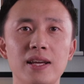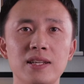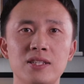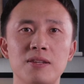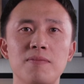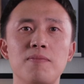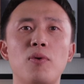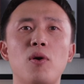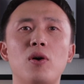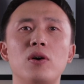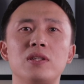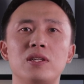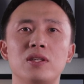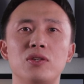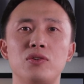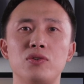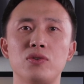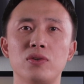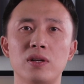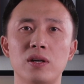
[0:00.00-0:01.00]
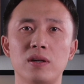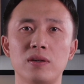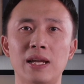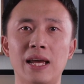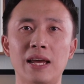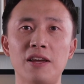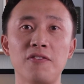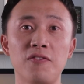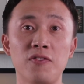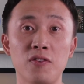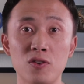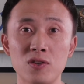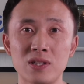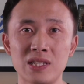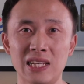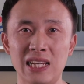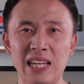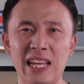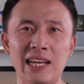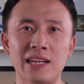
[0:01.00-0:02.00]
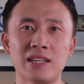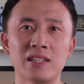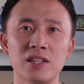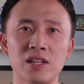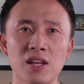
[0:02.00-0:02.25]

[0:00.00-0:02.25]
It's important to know that if you select